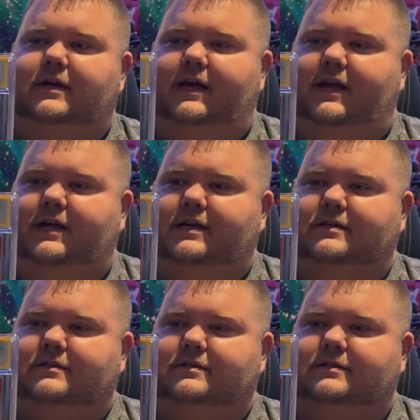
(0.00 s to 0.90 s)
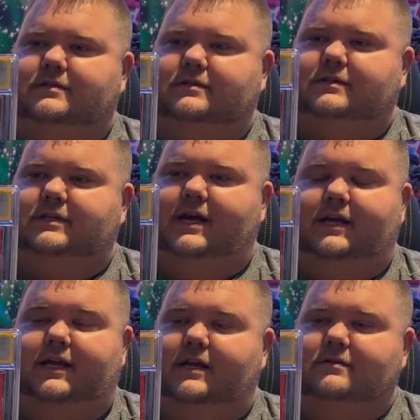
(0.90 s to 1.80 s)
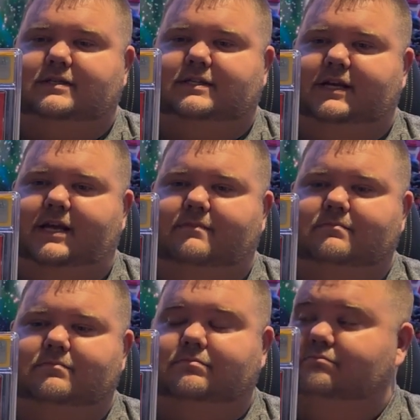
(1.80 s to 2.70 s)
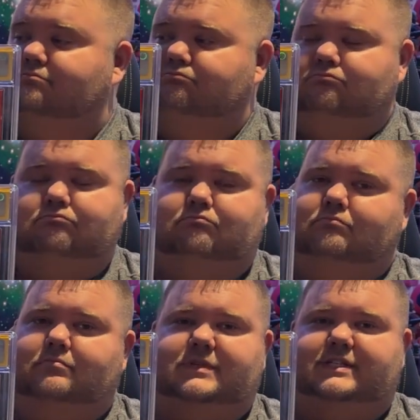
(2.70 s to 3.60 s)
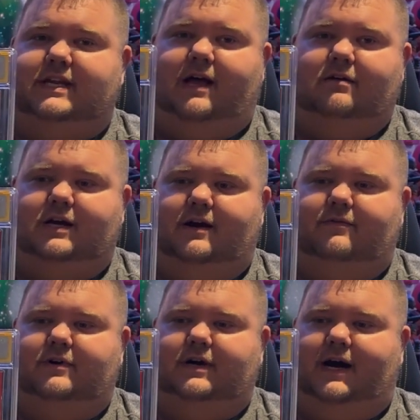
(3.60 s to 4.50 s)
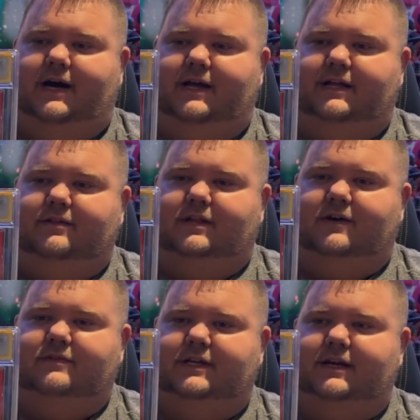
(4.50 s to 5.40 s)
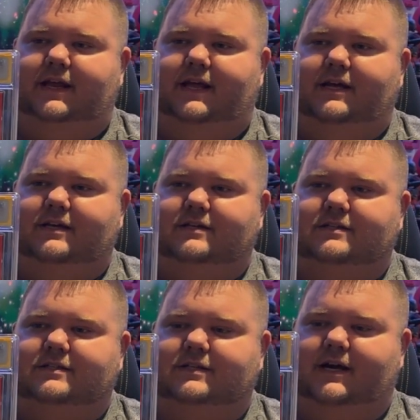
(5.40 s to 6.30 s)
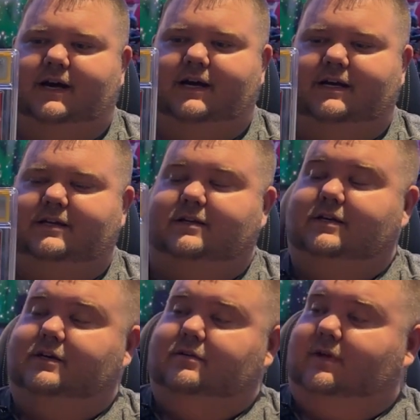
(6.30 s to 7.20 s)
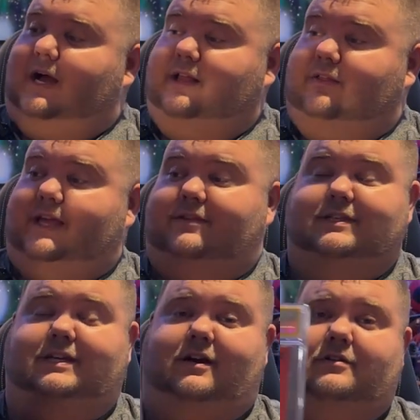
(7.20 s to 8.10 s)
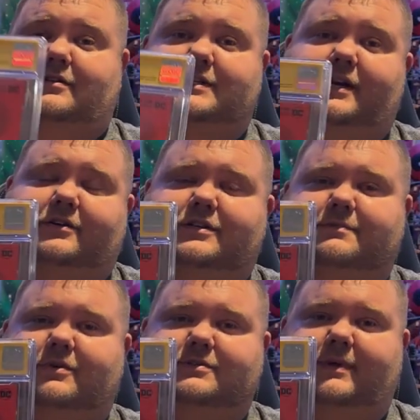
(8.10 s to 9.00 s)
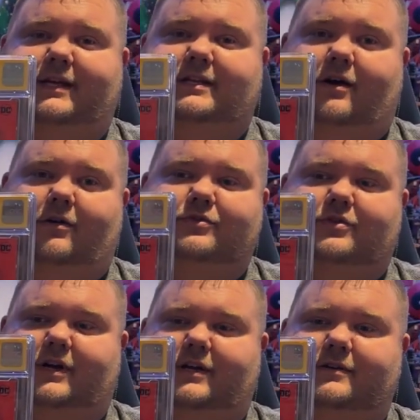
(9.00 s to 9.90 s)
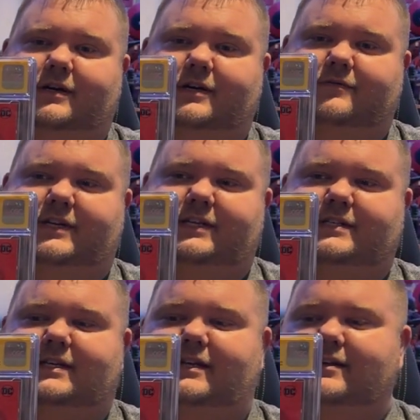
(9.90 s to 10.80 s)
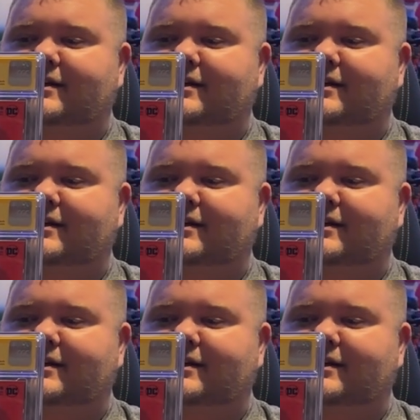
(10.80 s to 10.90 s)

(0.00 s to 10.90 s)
And yeah, again, same style cover. I loved it, and I like this character. This character is supposed to be like the Ultron of DC.